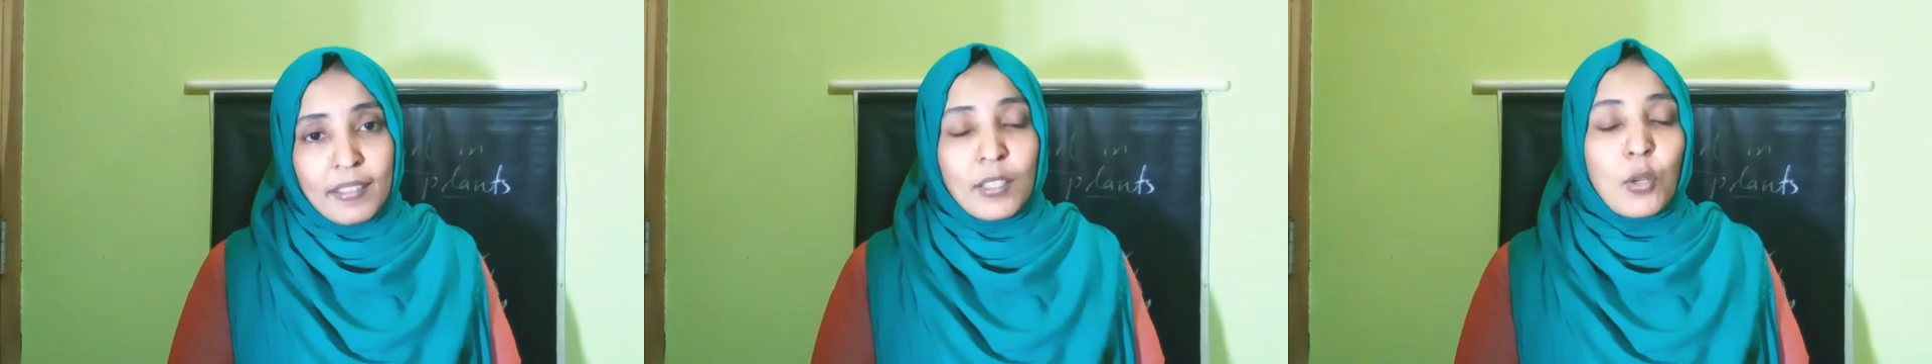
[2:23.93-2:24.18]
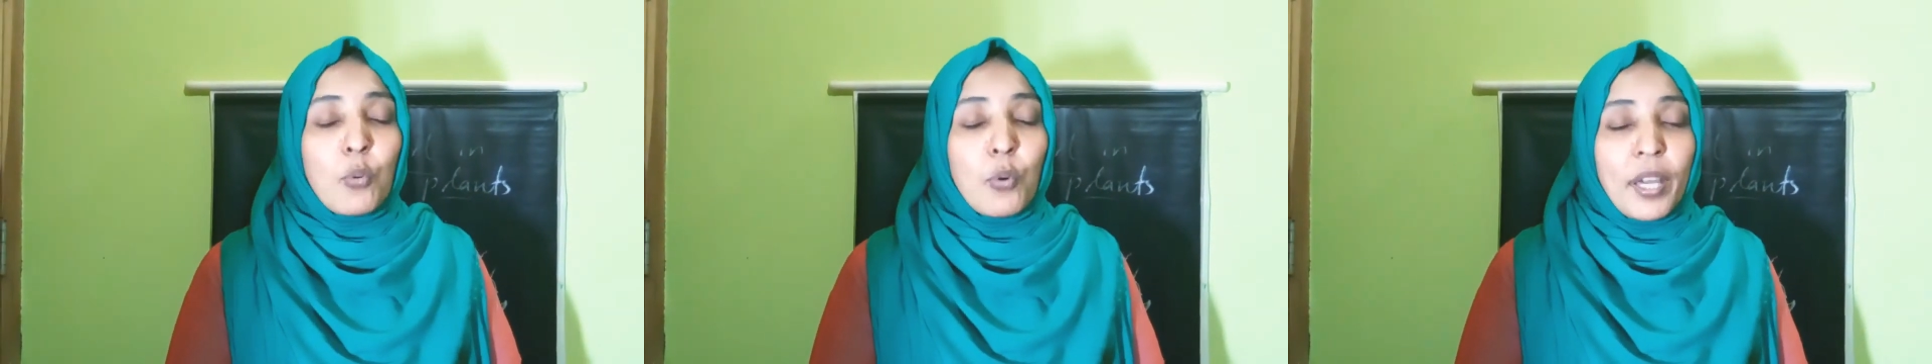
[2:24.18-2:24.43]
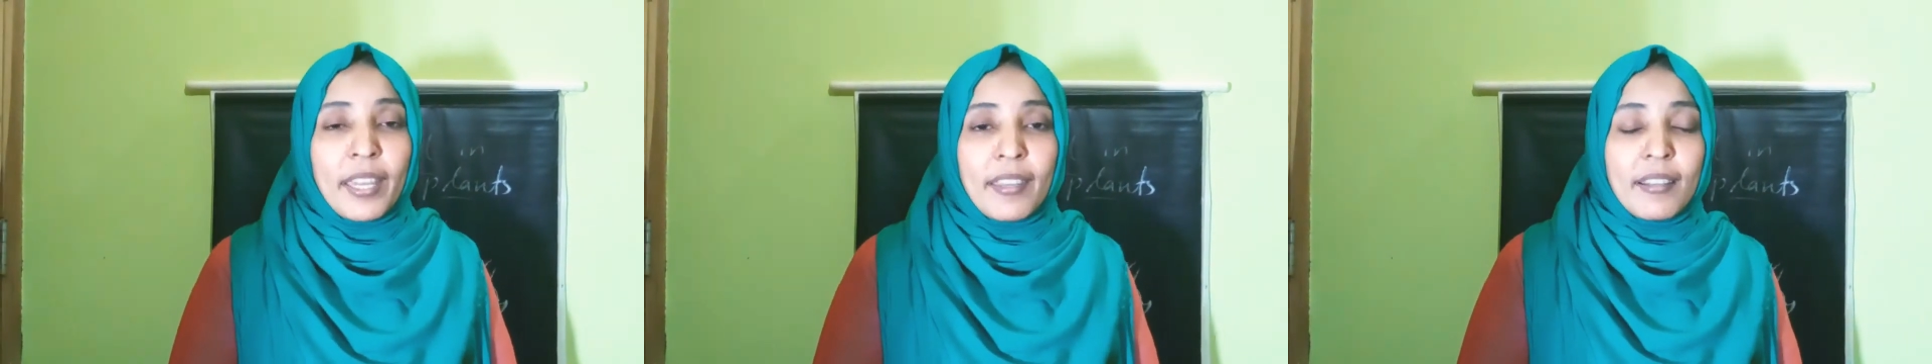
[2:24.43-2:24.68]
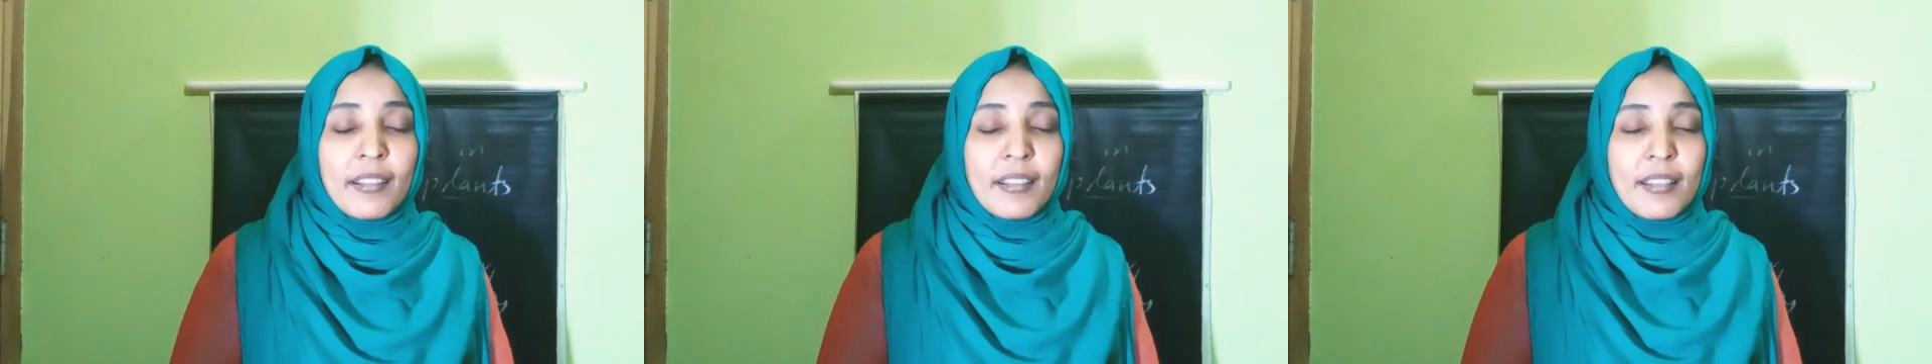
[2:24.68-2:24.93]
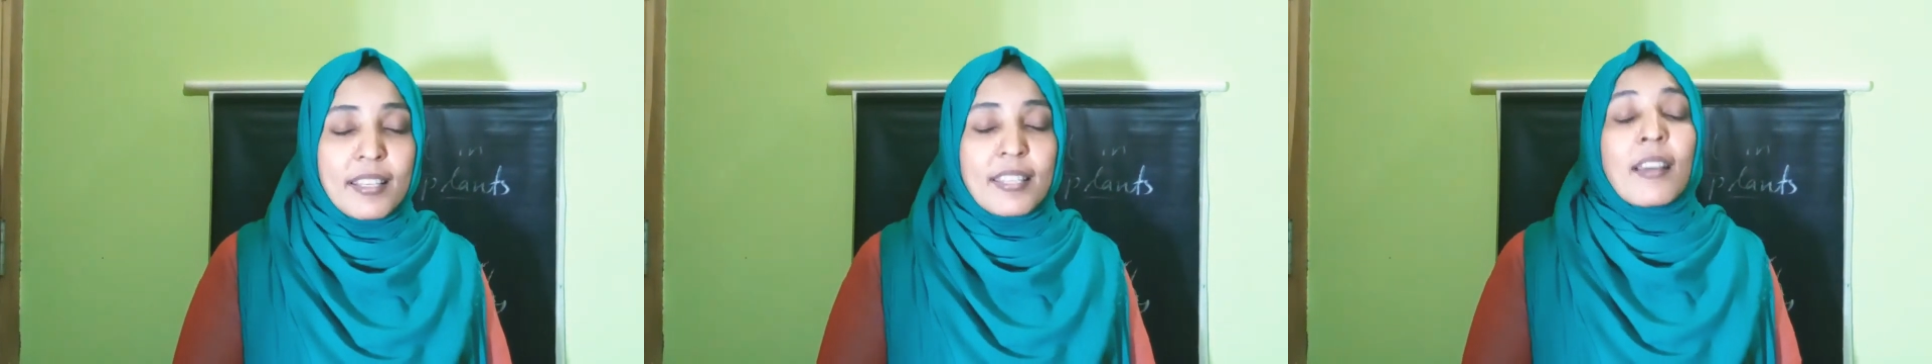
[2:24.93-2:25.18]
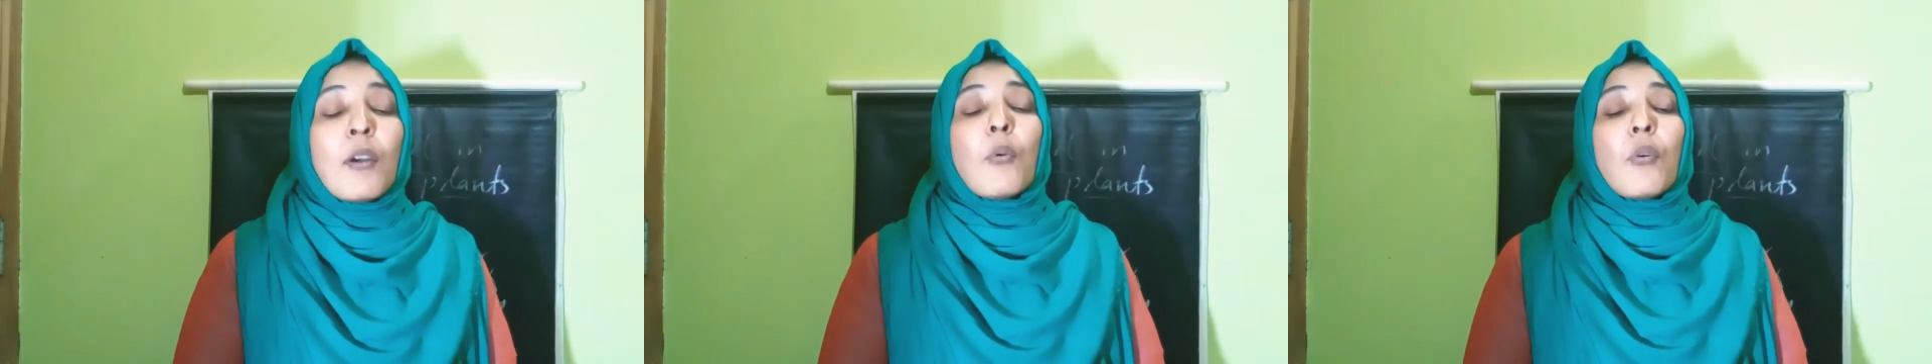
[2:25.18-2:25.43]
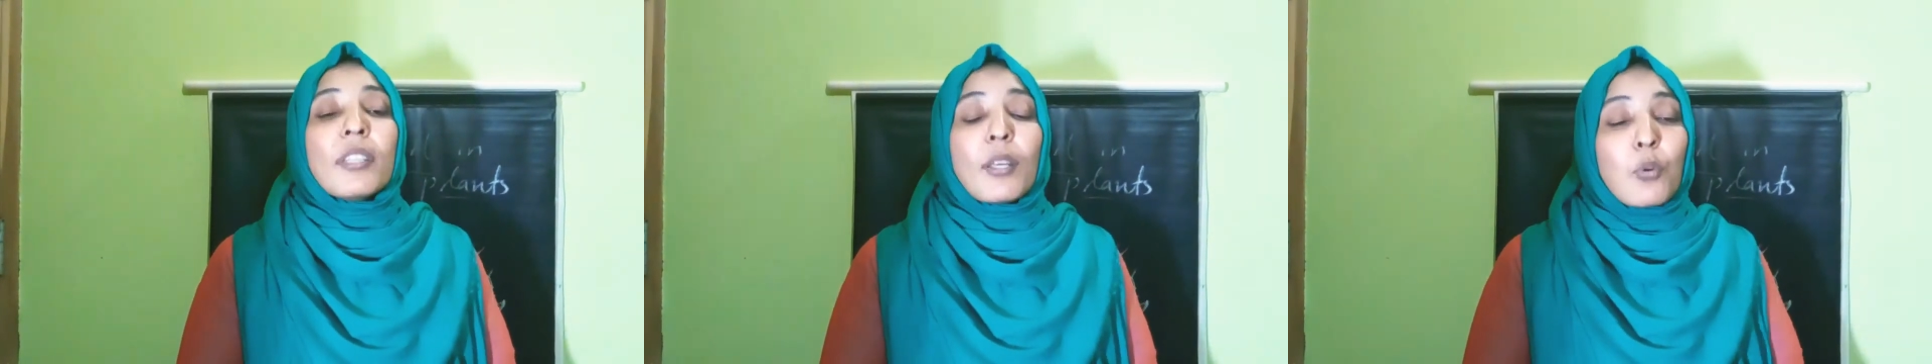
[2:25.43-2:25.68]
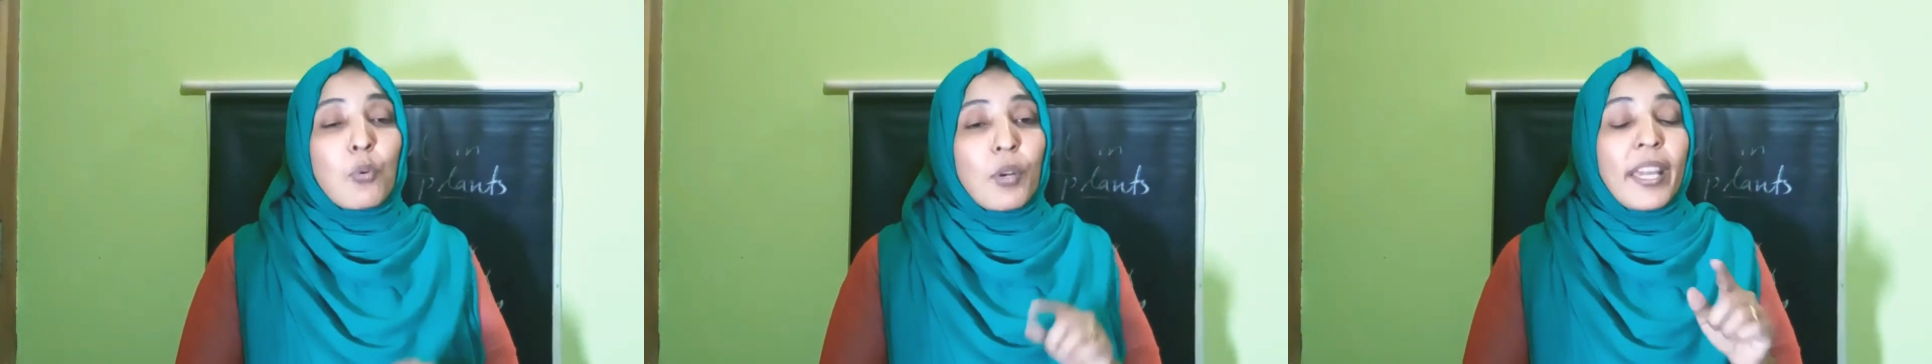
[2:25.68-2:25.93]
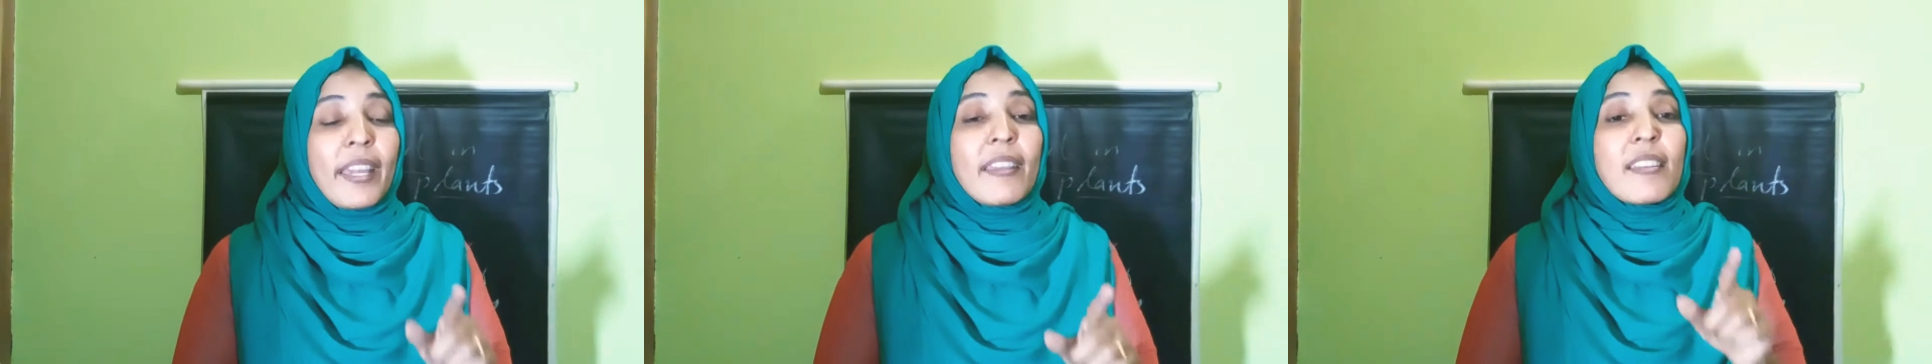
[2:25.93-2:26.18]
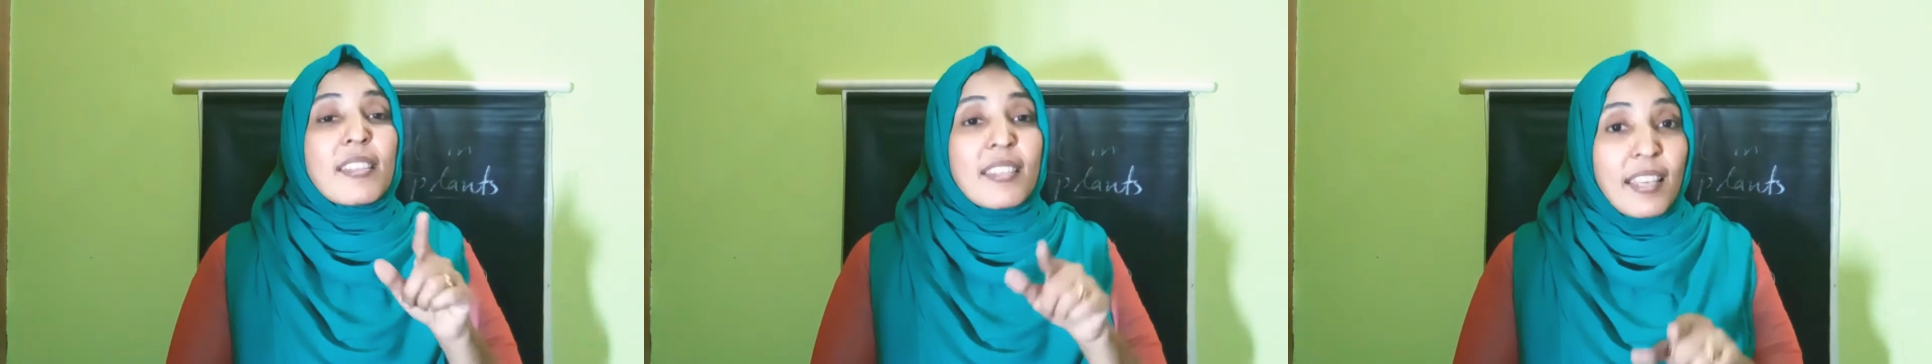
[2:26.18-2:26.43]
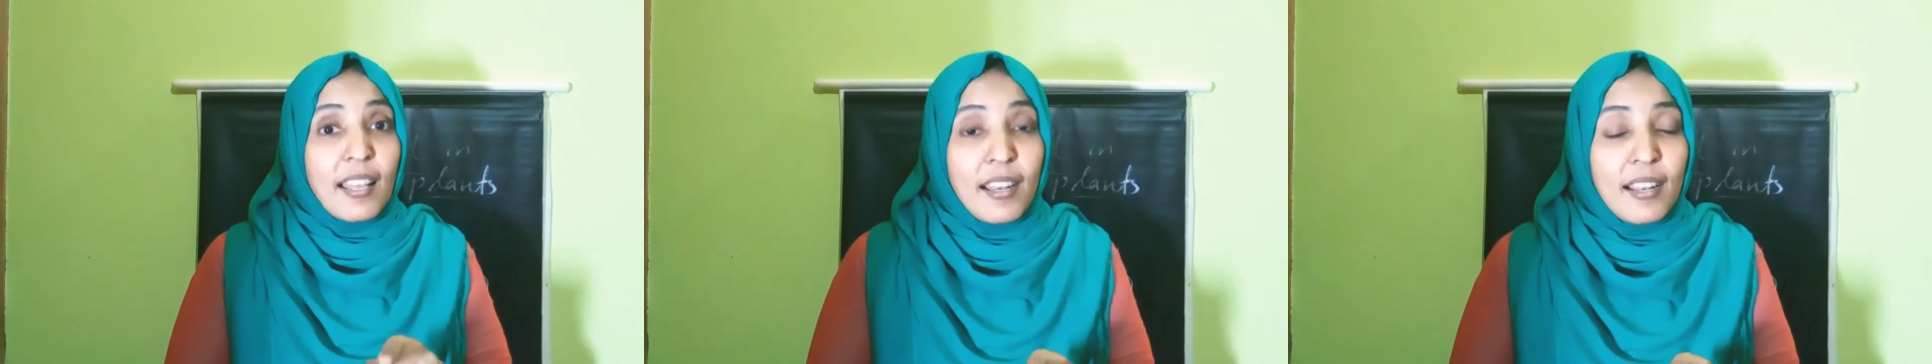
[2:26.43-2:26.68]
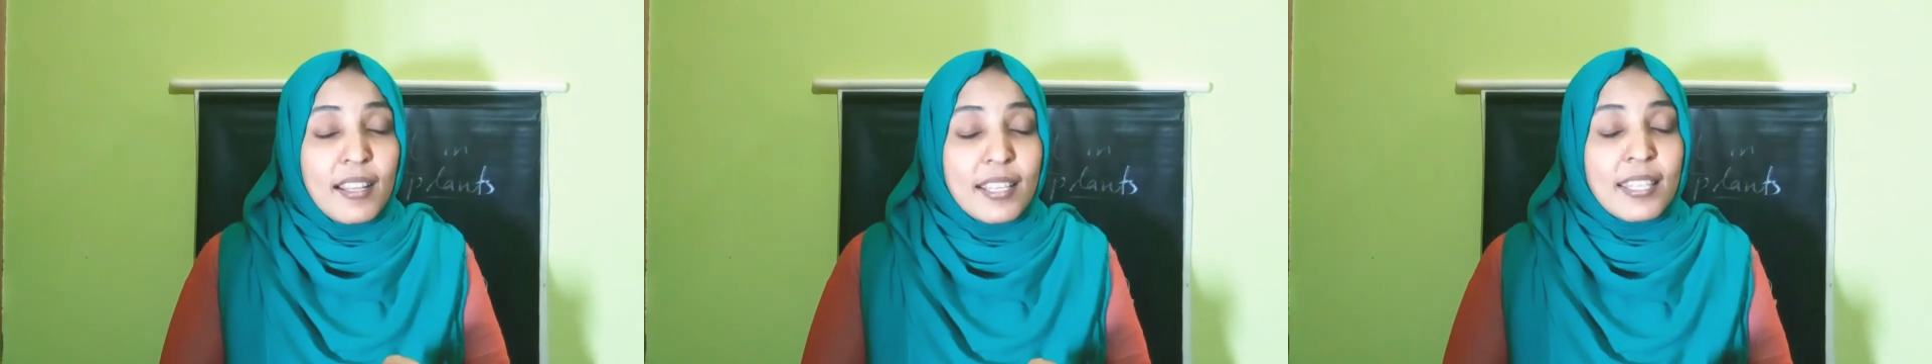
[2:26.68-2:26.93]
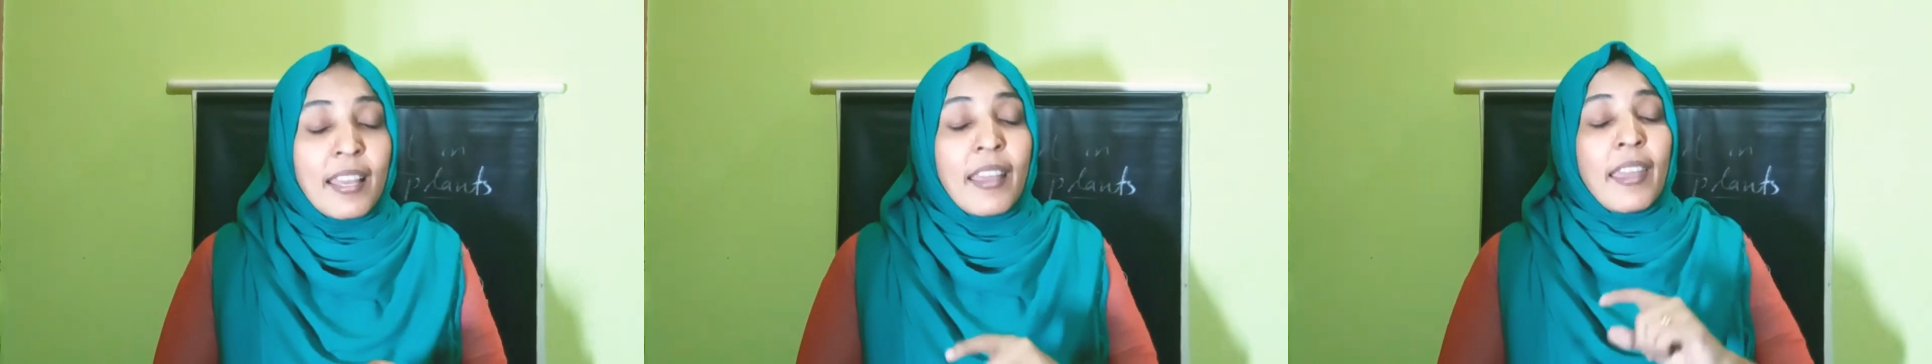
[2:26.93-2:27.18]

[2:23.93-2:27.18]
The root hairs or the root hair cells